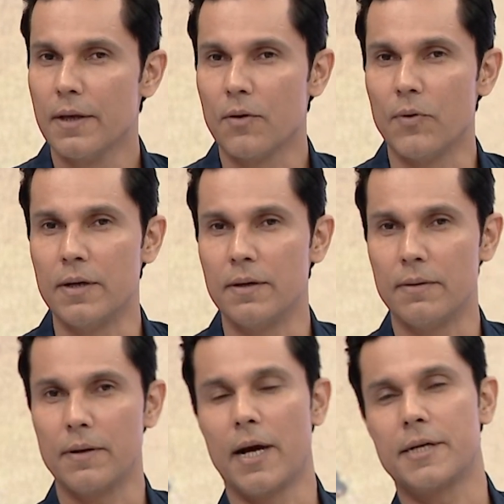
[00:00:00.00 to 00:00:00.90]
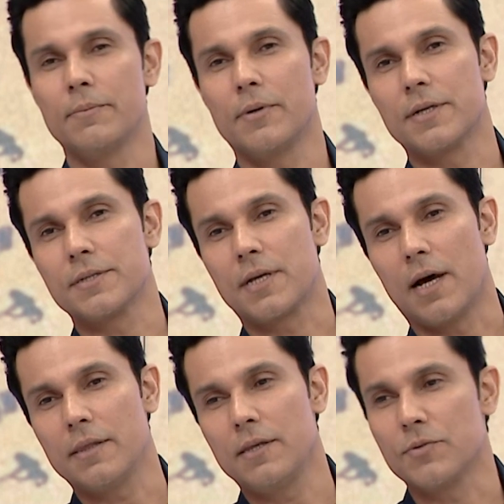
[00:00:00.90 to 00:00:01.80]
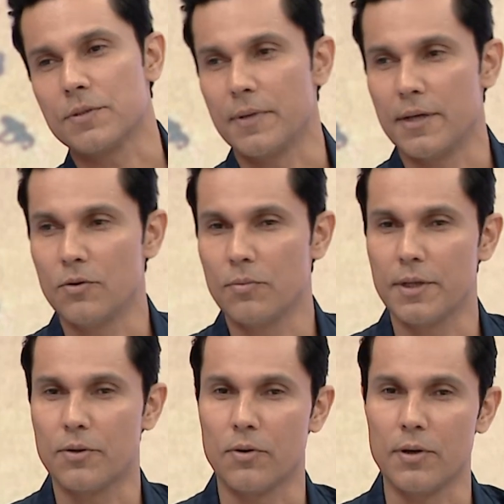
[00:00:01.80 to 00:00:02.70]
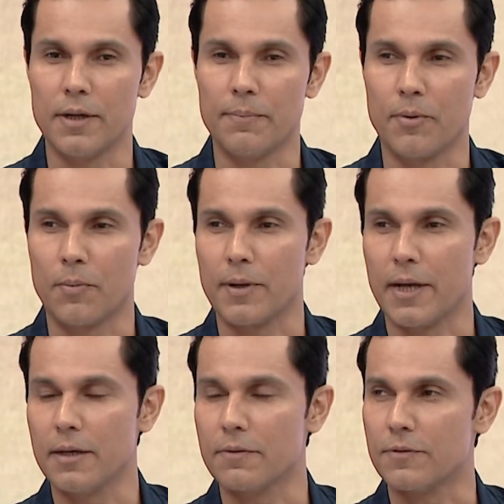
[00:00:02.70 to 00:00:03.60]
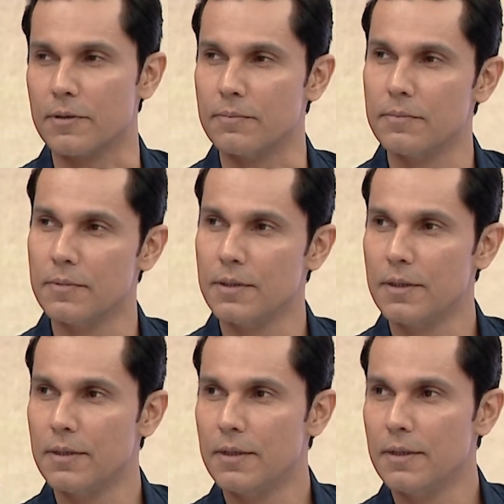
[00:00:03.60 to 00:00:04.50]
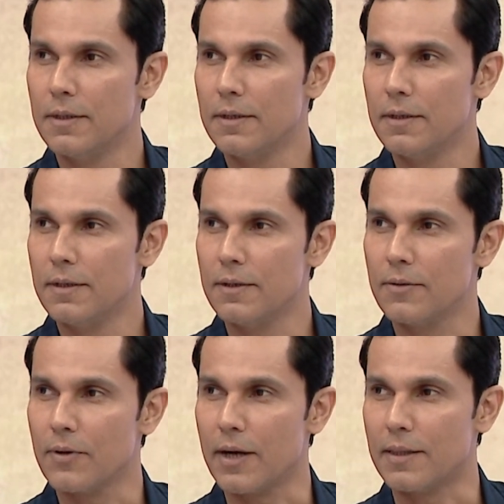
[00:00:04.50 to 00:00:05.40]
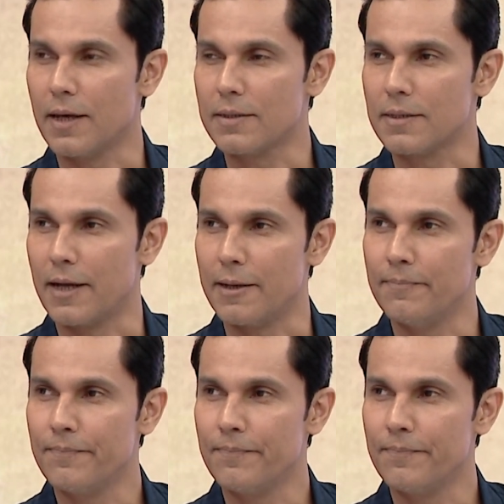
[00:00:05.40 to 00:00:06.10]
When Attenborough's Gandhi was made, nobody called it a propaganda film hmm. at that time,